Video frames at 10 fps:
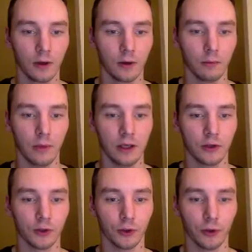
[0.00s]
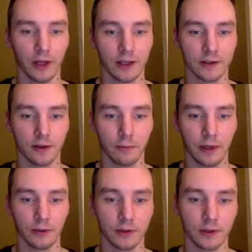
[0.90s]
make sure that
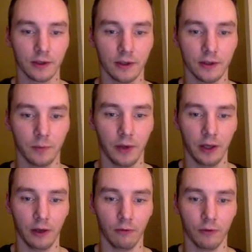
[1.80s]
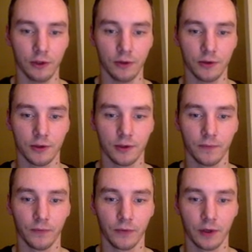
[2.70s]
amount is being reduced
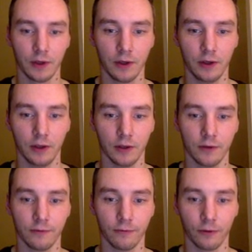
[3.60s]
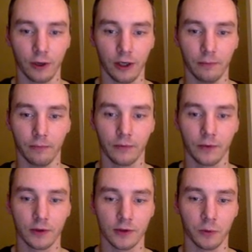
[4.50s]
each frame,
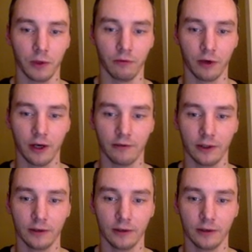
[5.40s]
so we recover.